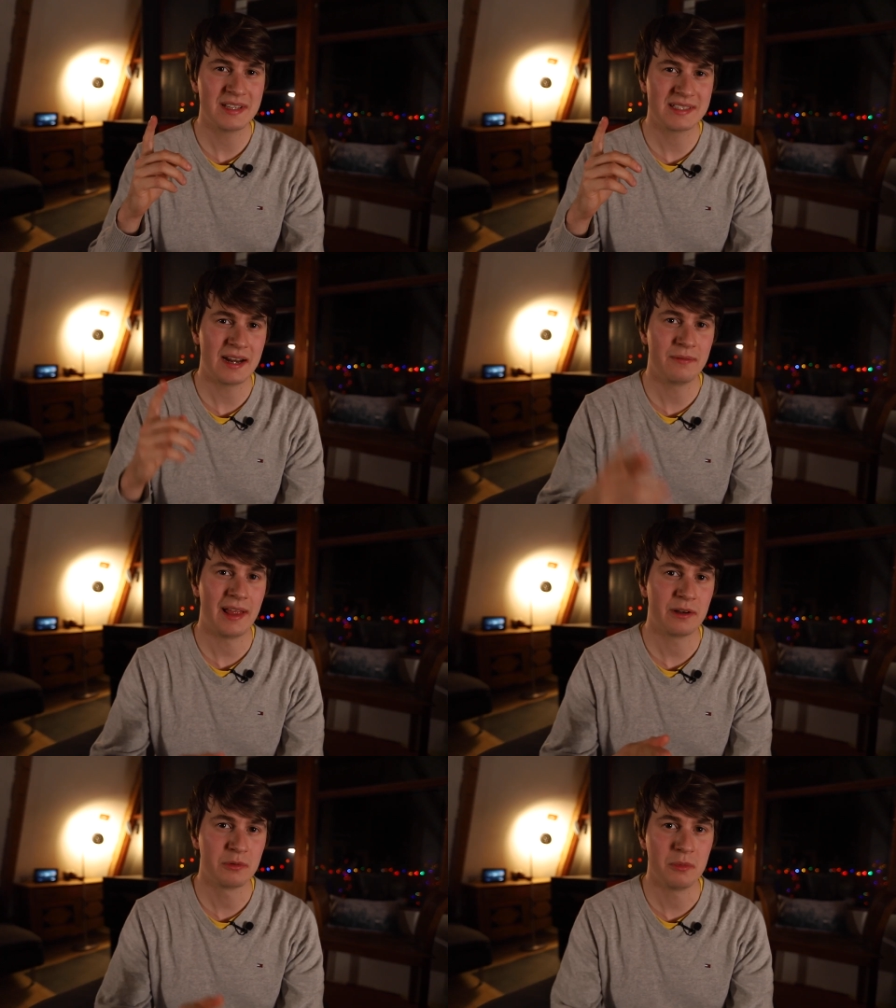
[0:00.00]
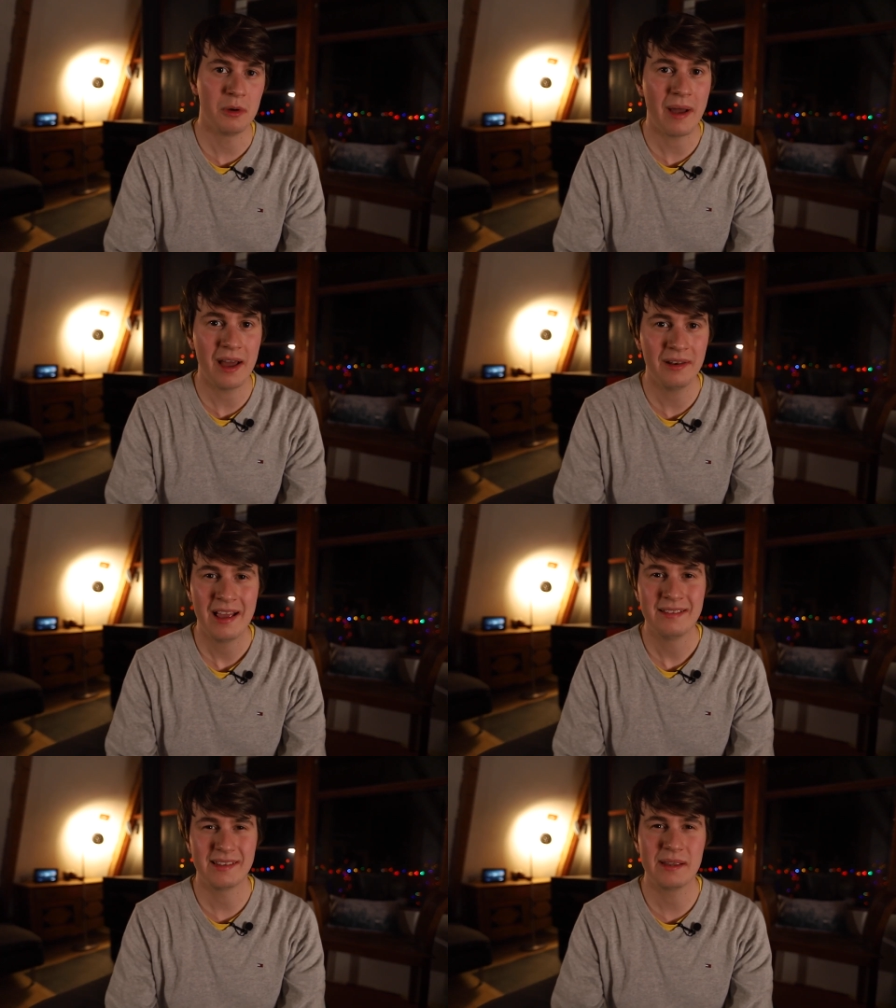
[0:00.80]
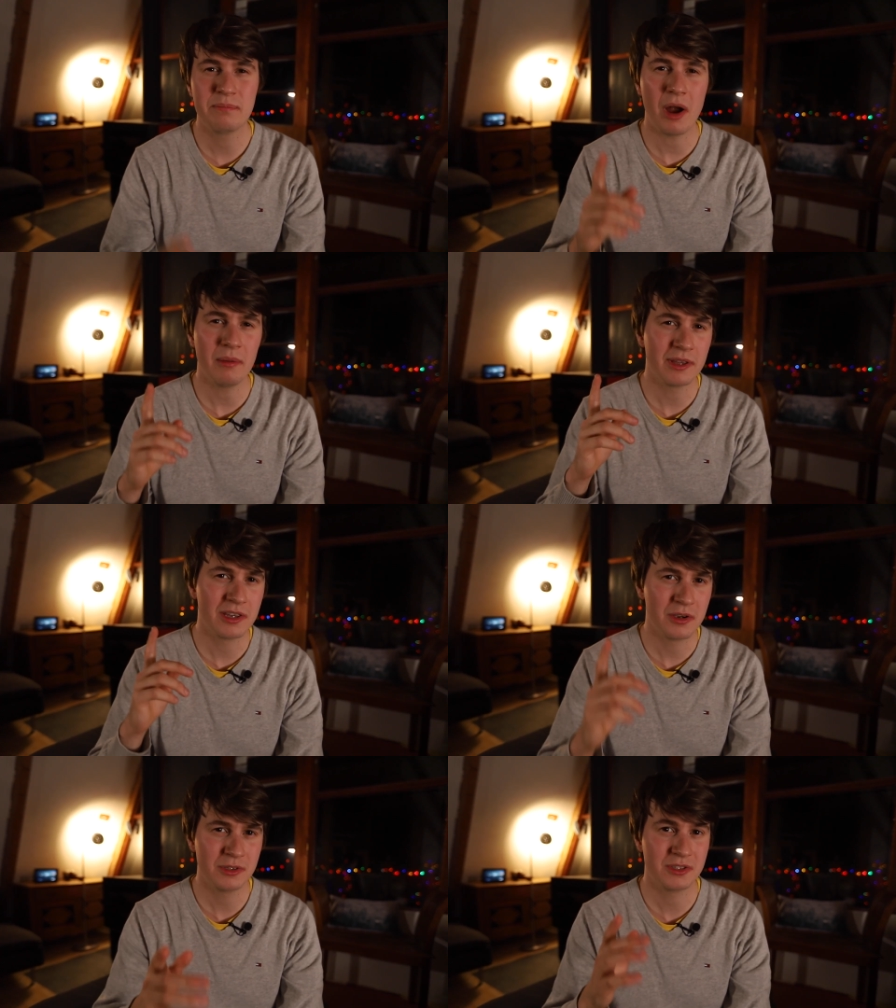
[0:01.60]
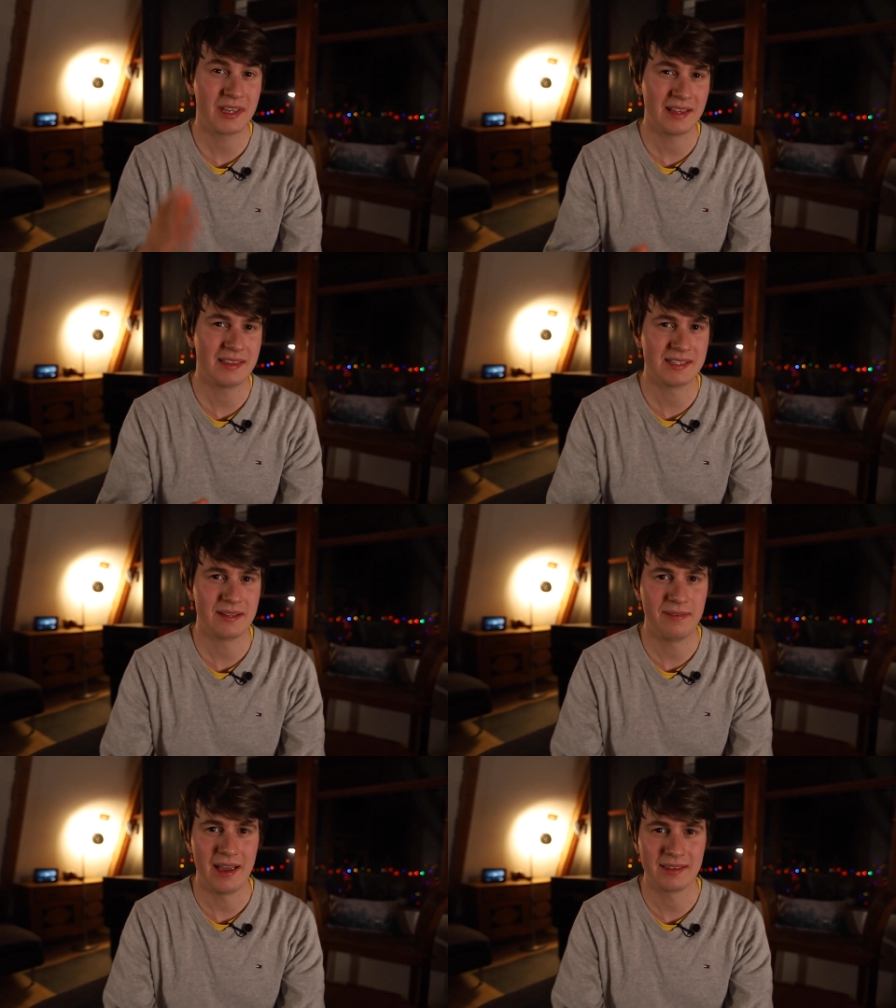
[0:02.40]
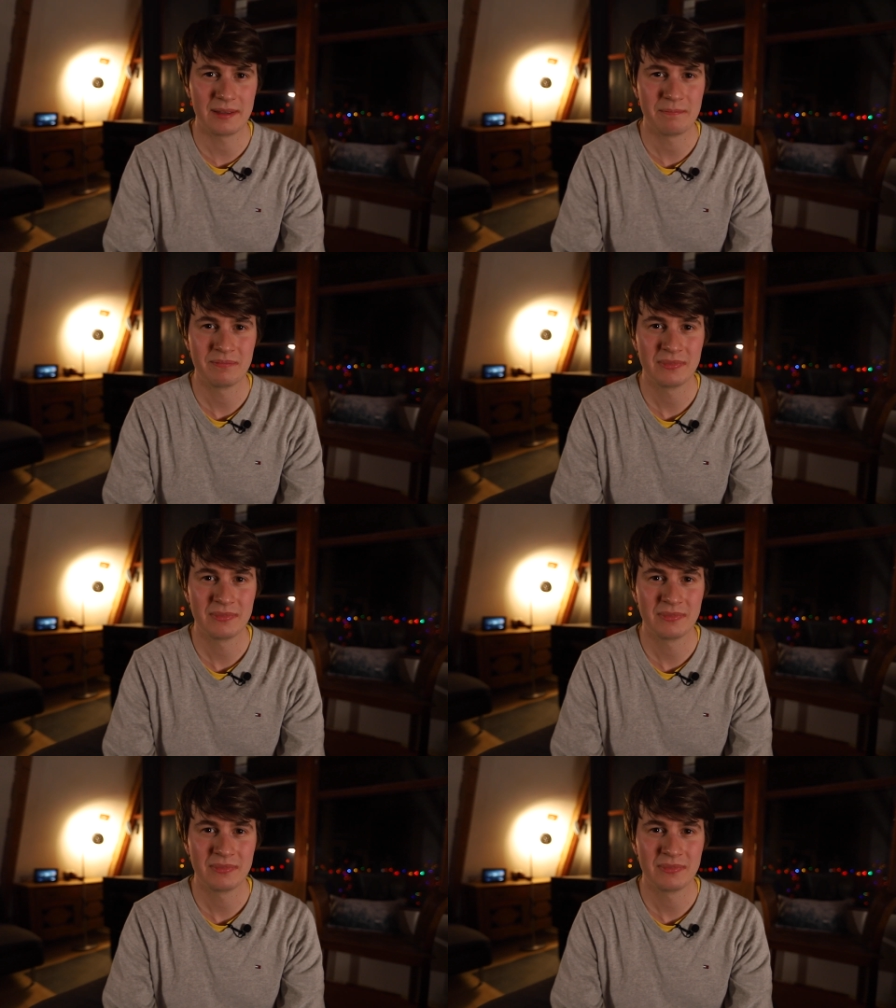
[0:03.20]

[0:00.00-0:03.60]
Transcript: inside of Lightroom Mobile that they probably use to get this effect.